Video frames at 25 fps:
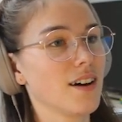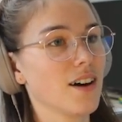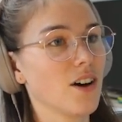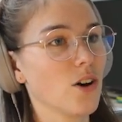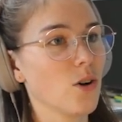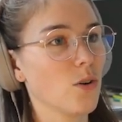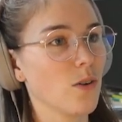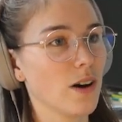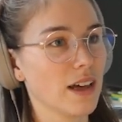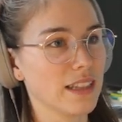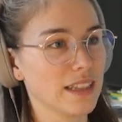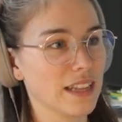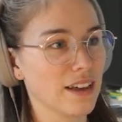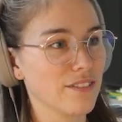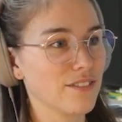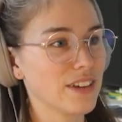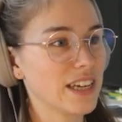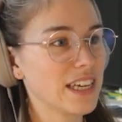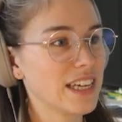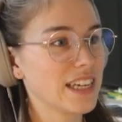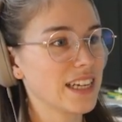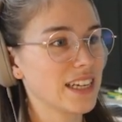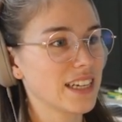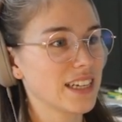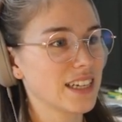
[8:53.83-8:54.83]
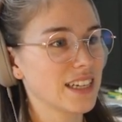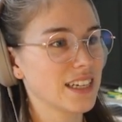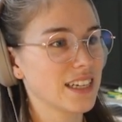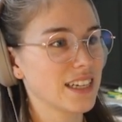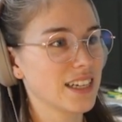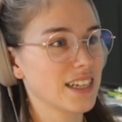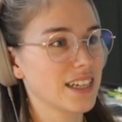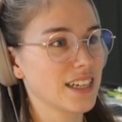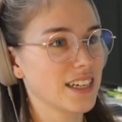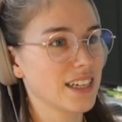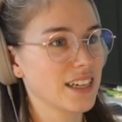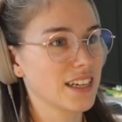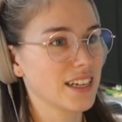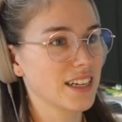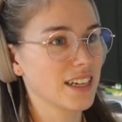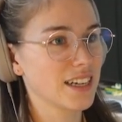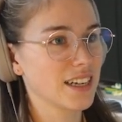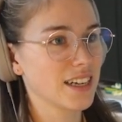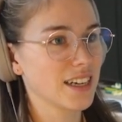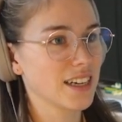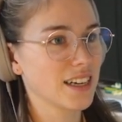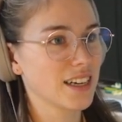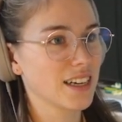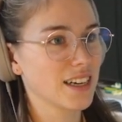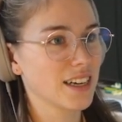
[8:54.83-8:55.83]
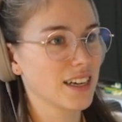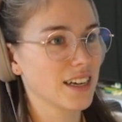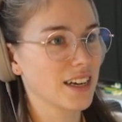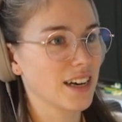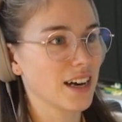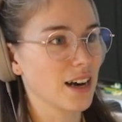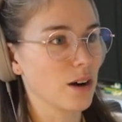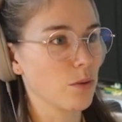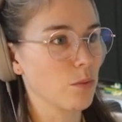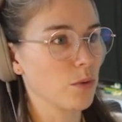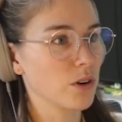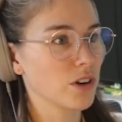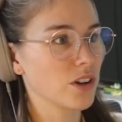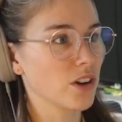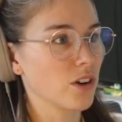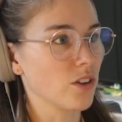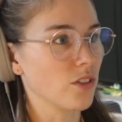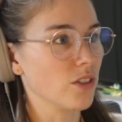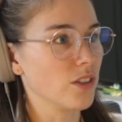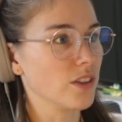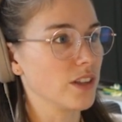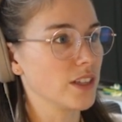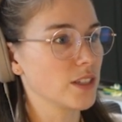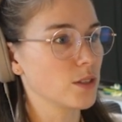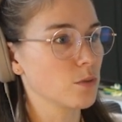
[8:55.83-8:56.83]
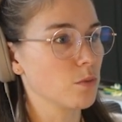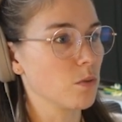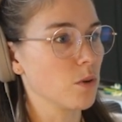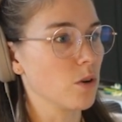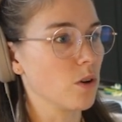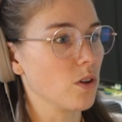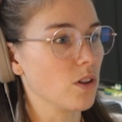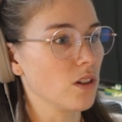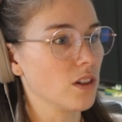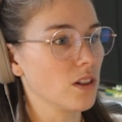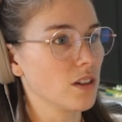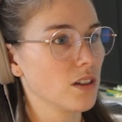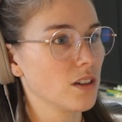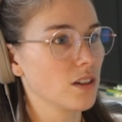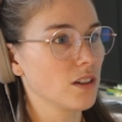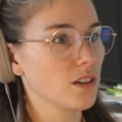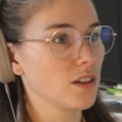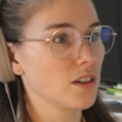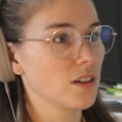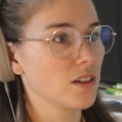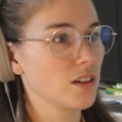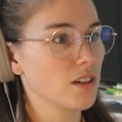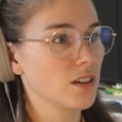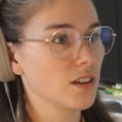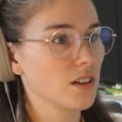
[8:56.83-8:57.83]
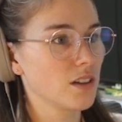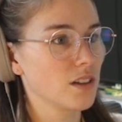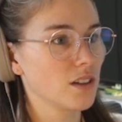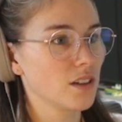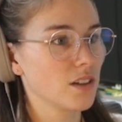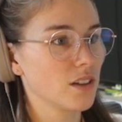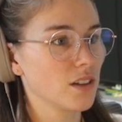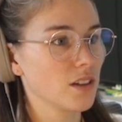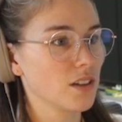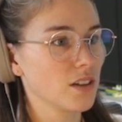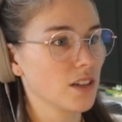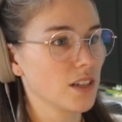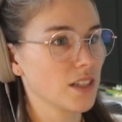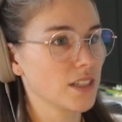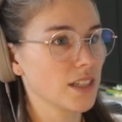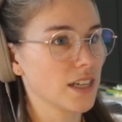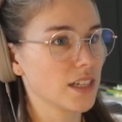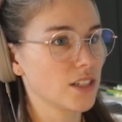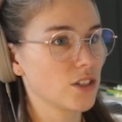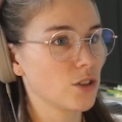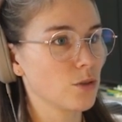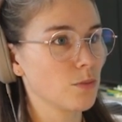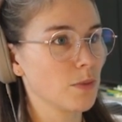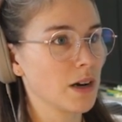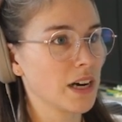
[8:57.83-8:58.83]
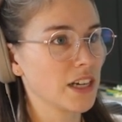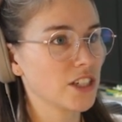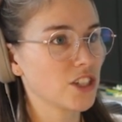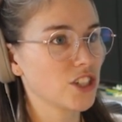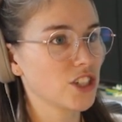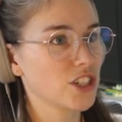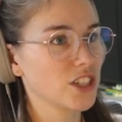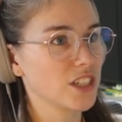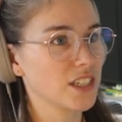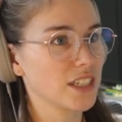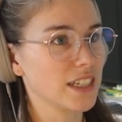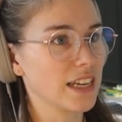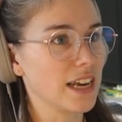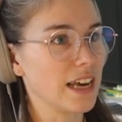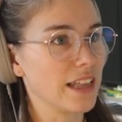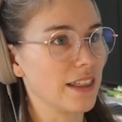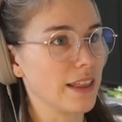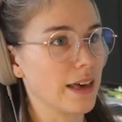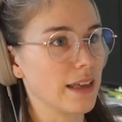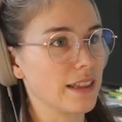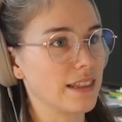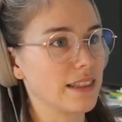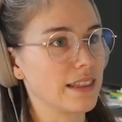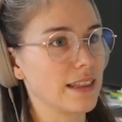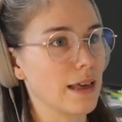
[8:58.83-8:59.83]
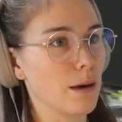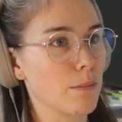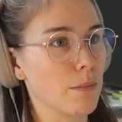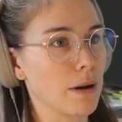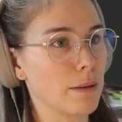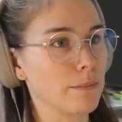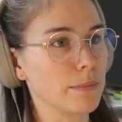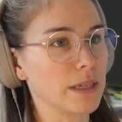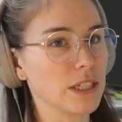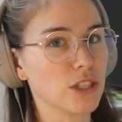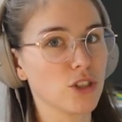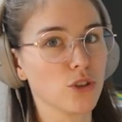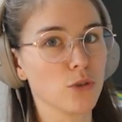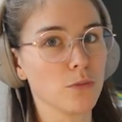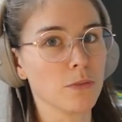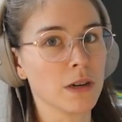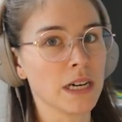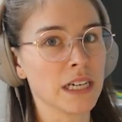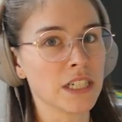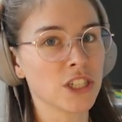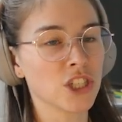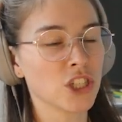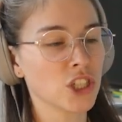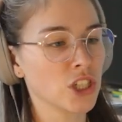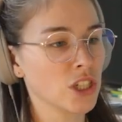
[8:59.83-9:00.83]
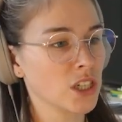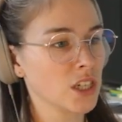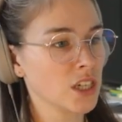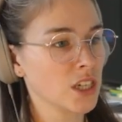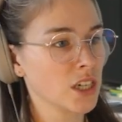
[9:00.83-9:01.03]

Oh, I love it. I want it on this wall. Is that too much? Yeah, that might be too much.